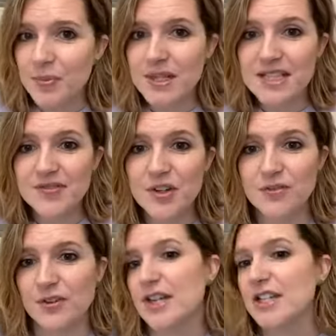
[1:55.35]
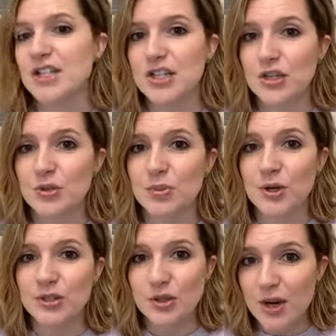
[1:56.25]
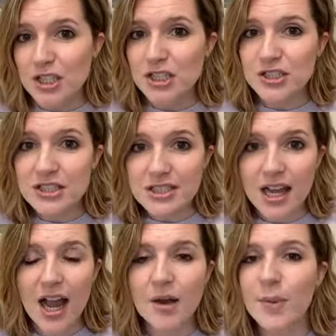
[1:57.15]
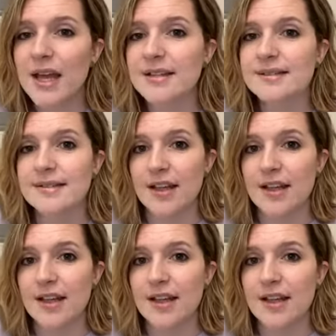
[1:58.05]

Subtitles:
Please feel free to post questions, comments.